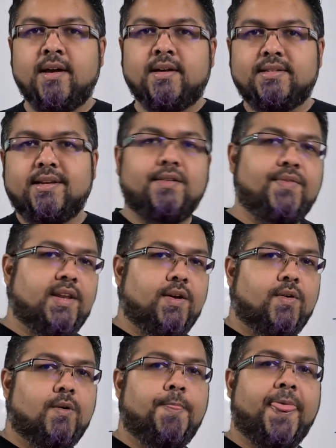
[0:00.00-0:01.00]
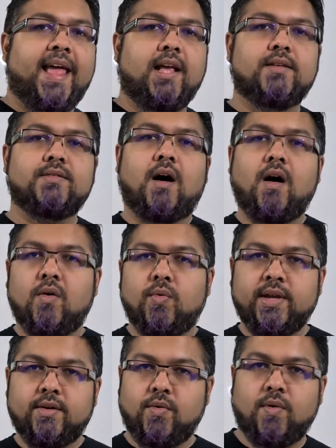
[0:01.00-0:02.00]
Third video is how we
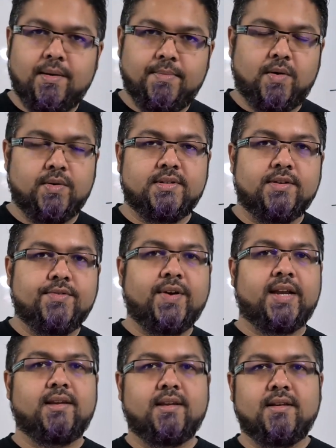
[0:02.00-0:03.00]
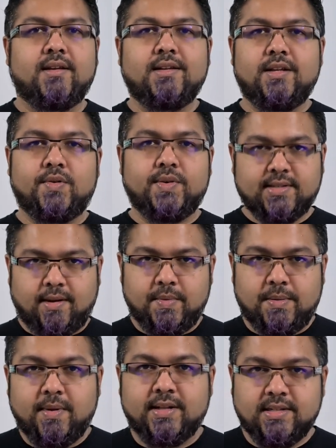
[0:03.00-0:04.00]
go about finding the lowest common
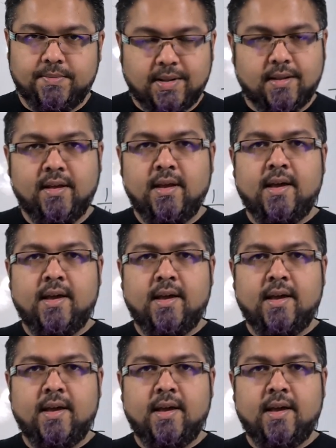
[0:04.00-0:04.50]
multiple.